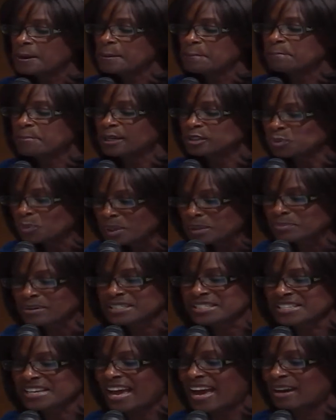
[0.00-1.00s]
But we
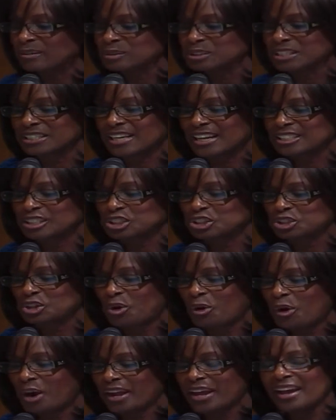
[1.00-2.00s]
must count it as
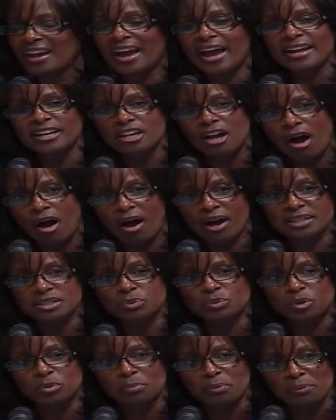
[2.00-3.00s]
joy, and God
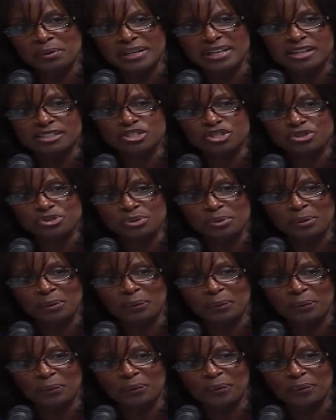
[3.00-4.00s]
will bring us through.
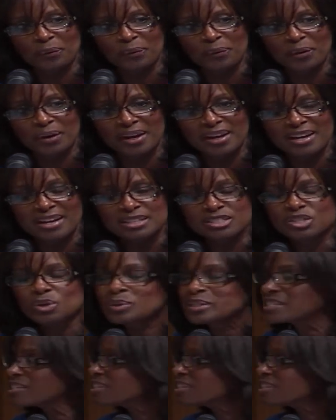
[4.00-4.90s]
So it's